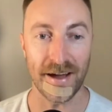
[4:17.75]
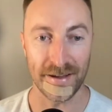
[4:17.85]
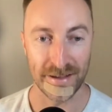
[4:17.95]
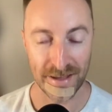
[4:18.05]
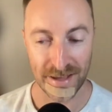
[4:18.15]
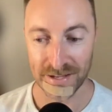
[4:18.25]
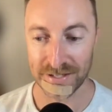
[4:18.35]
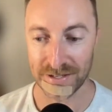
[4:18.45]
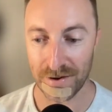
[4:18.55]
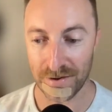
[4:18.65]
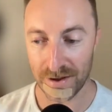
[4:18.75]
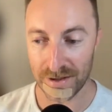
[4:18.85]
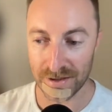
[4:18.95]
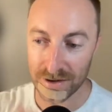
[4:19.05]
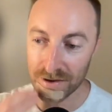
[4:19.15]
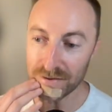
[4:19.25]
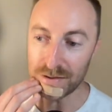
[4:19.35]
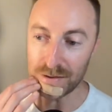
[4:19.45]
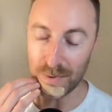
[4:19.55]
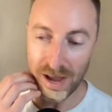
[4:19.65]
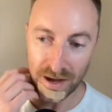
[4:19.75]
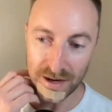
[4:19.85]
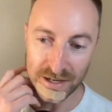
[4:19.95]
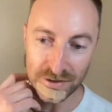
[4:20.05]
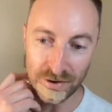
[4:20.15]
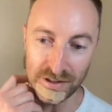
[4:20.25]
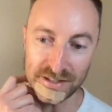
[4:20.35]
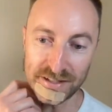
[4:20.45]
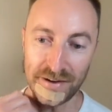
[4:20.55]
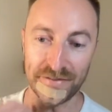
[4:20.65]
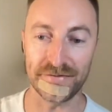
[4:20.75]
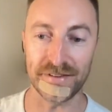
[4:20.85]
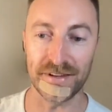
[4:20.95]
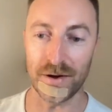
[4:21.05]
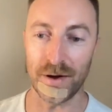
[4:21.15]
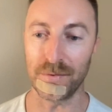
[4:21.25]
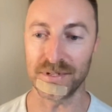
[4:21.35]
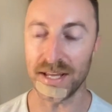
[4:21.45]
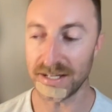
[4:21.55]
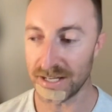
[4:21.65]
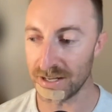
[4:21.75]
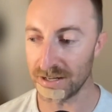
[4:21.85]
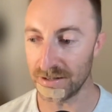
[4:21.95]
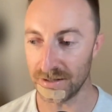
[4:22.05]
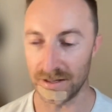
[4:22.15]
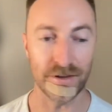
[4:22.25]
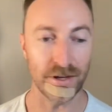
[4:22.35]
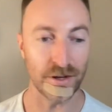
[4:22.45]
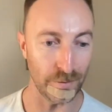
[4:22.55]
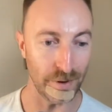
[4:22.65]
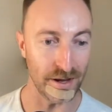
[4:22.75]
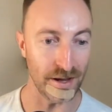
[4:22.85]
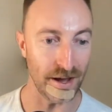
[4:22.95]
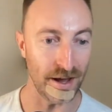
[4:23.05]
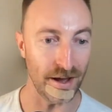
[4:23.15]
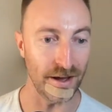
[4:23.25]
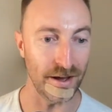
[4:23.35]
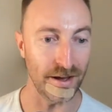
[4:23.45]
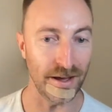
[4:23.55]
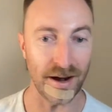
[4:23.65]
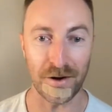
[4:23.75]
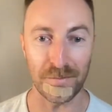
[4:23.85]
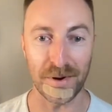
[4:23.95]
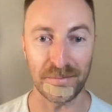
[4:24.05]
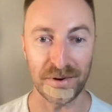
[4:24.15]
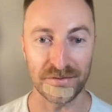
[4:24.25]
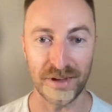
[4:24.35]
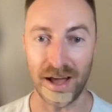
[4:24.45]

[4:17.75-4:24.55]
Okay. So, the way I got into all this stuff, I was 18, living in Norway, and I remember,